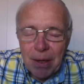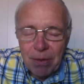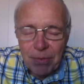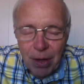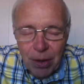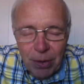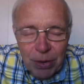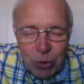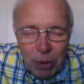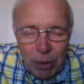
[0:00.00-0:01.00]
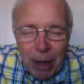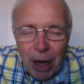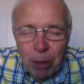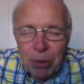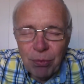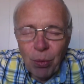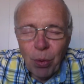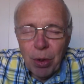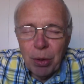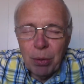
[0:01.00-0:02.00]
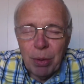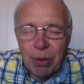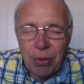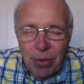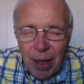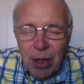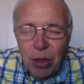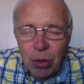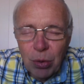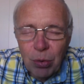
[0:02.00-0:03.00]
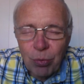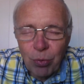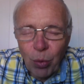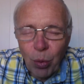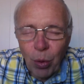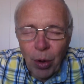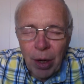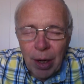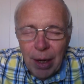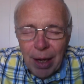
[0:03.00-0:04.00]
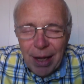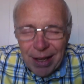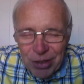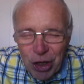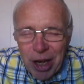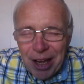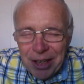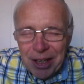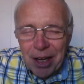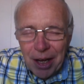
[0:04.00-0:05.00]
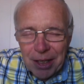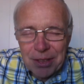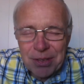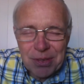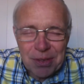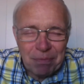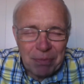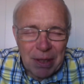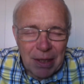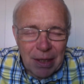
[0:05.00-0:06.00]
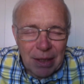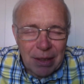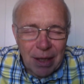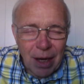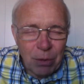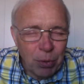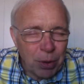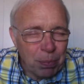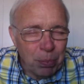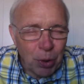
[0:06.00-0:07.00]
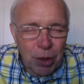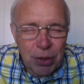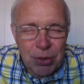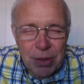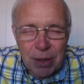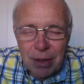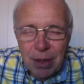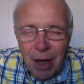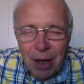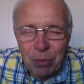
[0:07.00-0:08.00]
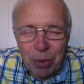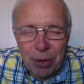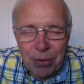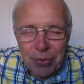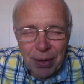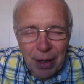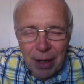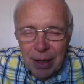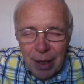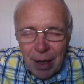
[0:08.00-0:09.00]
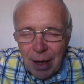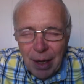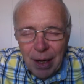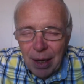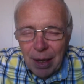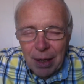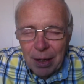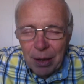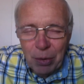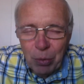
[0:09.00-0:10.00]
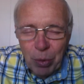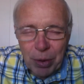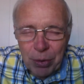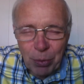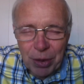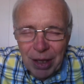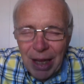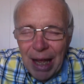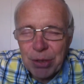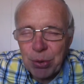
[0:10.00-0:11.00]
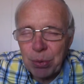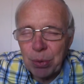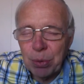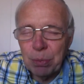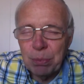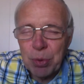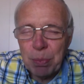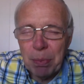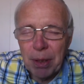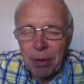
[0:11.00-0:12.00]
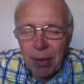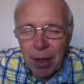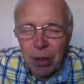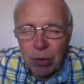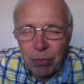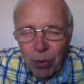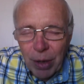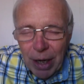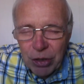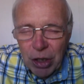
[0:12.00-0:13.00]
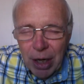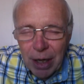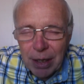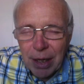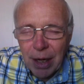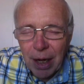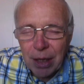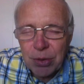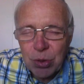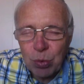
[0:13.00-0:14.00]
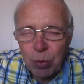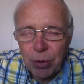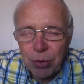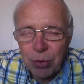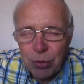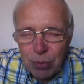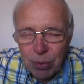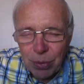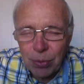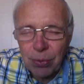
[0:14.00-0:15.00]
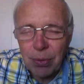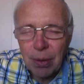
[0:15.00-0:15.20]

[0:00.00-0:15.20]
Father, as we bow before you, we thank you for educating us, not with books and not with, uh, uh, with, with classrooms, but thank you for educating us with the truth,